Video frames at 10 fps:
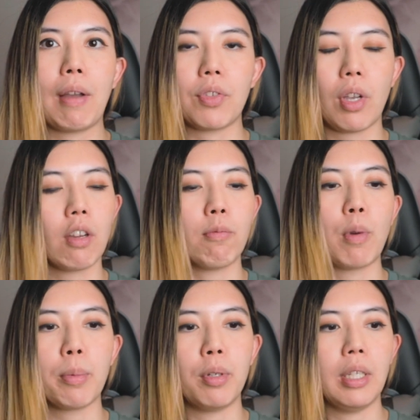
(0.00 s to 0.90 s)
have this hunk of
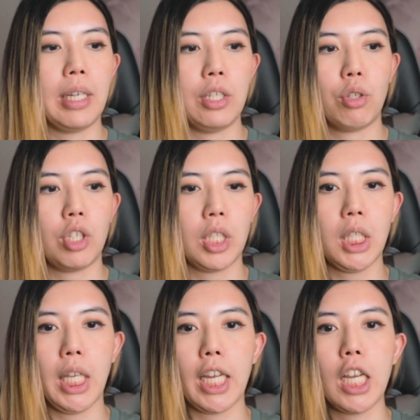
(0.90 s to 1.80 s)
marble and you're
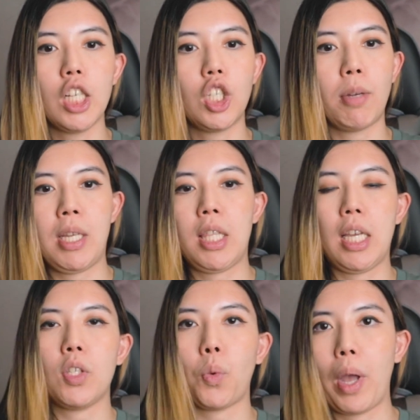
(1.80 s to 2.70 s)
just like chipping
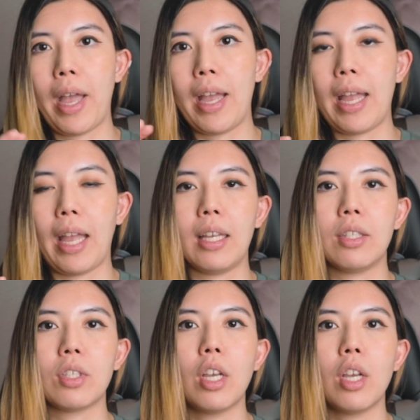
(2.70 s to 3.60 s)
things away
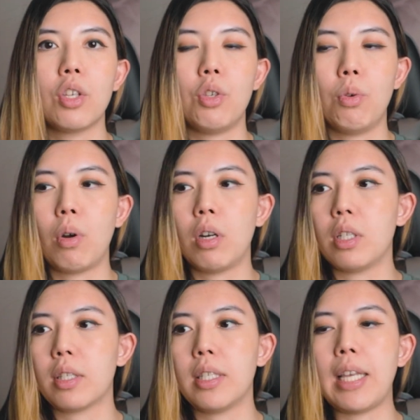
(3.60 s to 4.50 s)
and you are
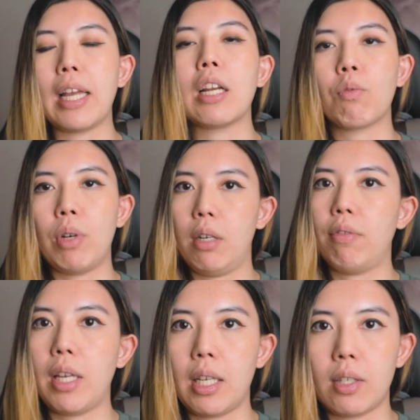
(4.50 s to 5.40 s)
just getting rid
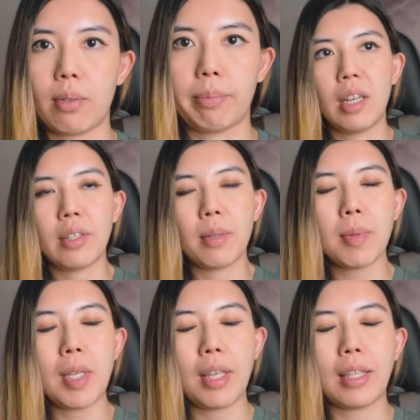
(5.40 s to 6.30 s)
of things. And
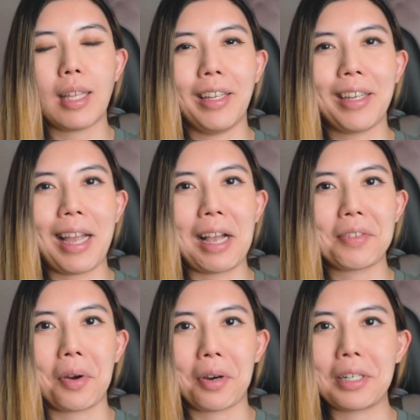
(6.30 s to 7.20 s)
sometimes I think that like
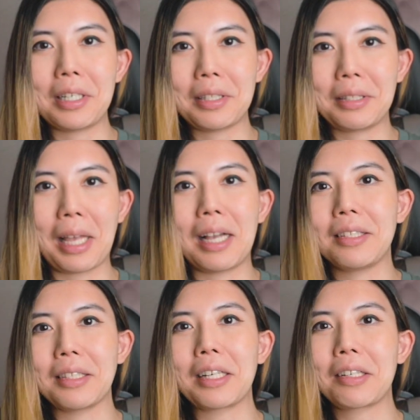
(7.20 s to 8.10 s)
as artists,
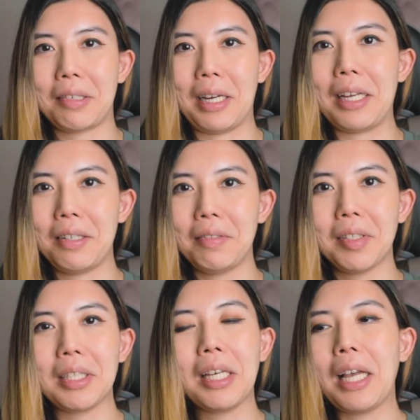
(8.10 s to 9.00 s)
as like
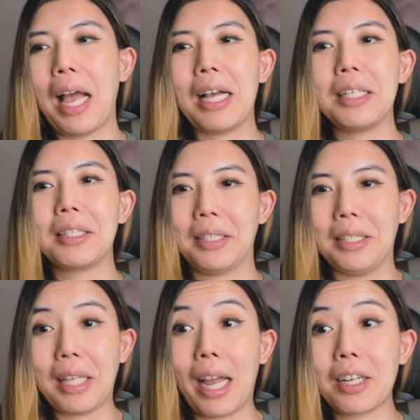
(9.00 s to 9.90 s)
creatives, as
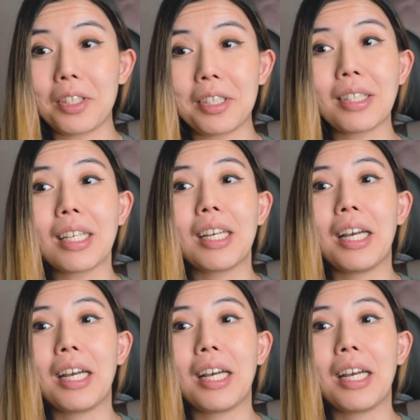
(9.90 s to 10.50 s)
designers,